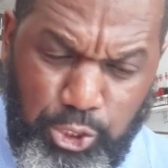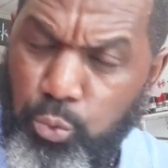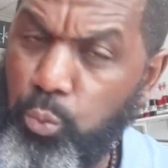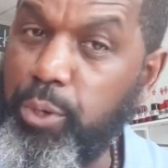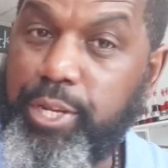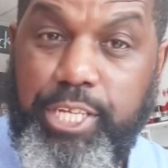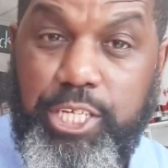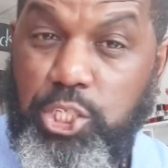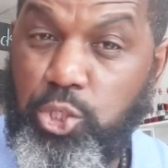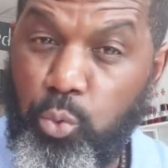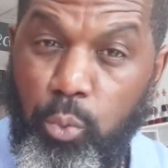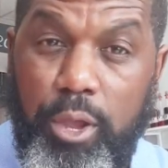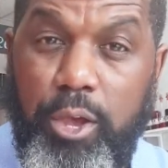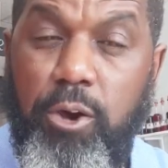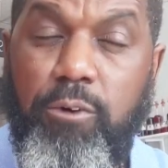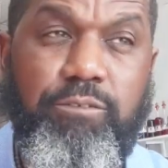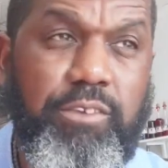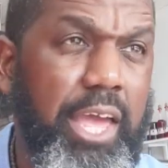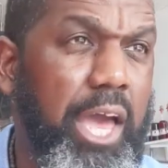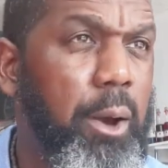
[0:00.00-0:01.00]

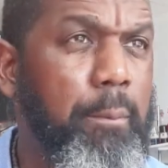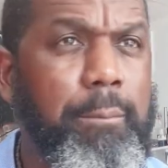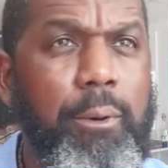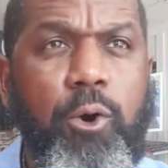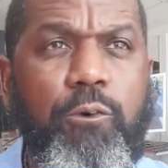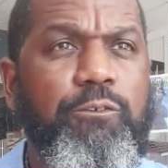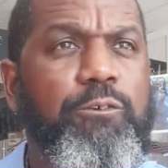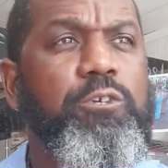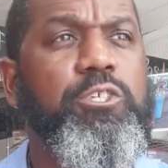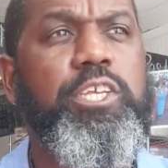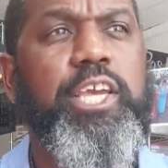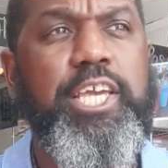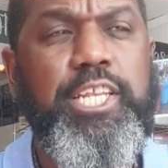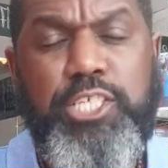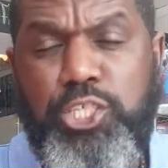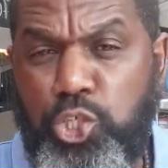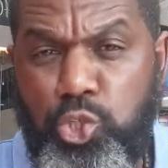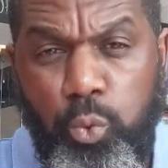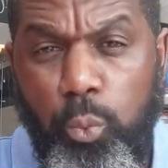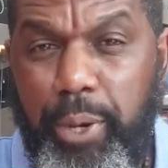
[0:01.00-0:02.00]
2012 now. Both are saying
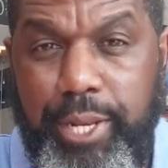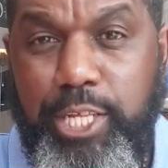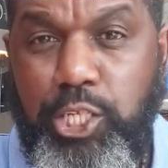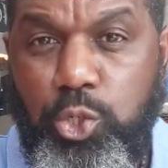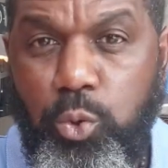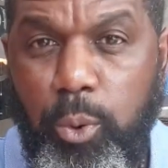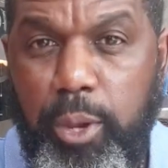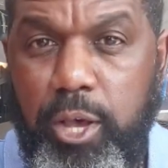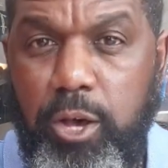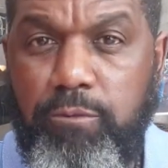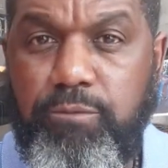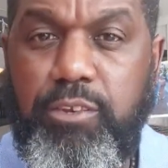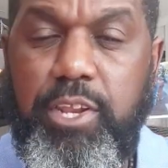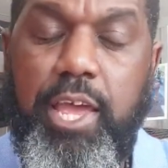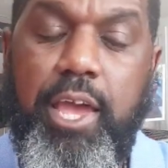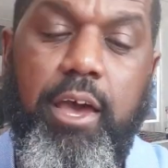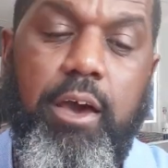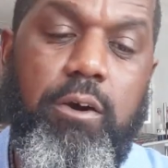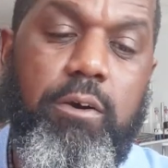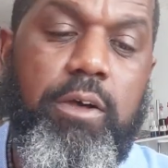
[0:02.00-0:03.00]
it's 2012
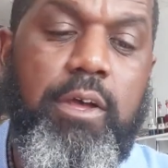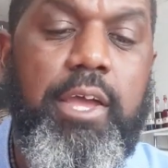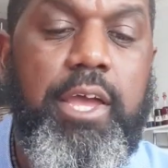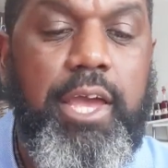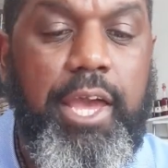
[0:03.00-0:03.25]
now,